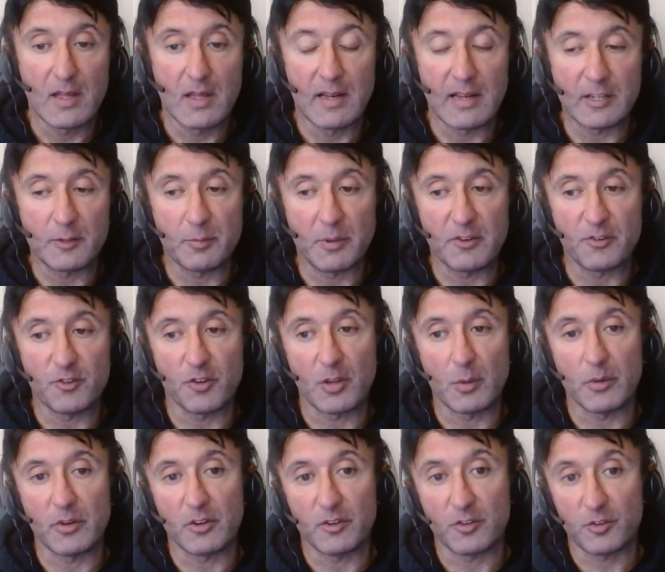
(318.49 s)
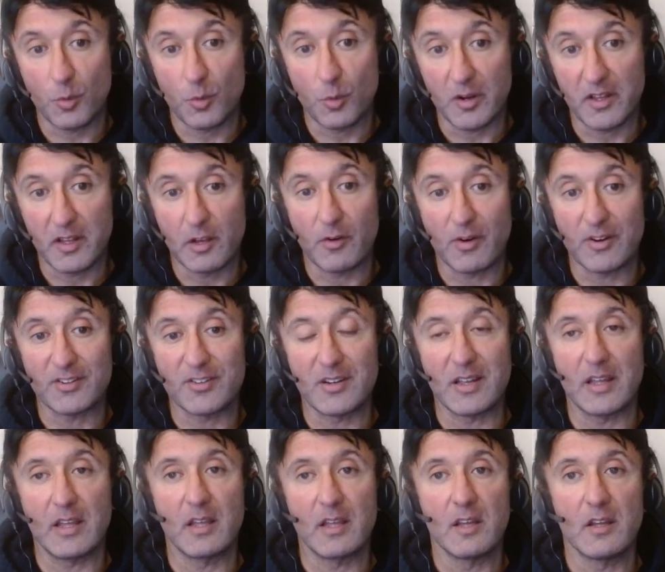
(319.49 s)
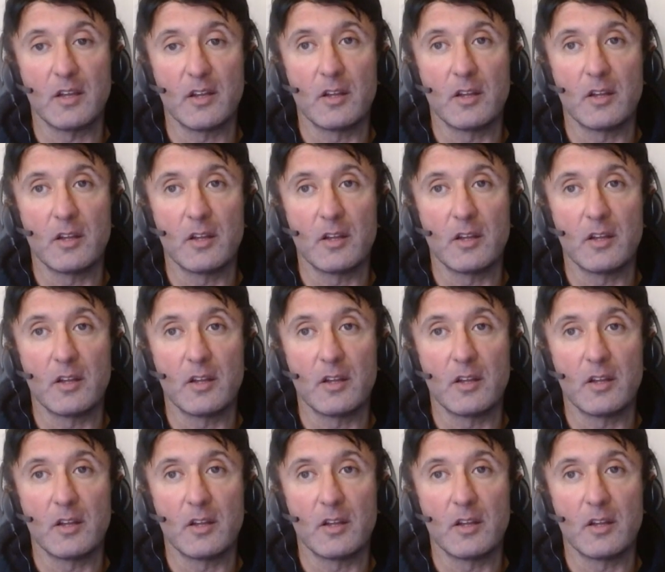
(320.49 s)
Let's make sure that when you're squatting, you're actually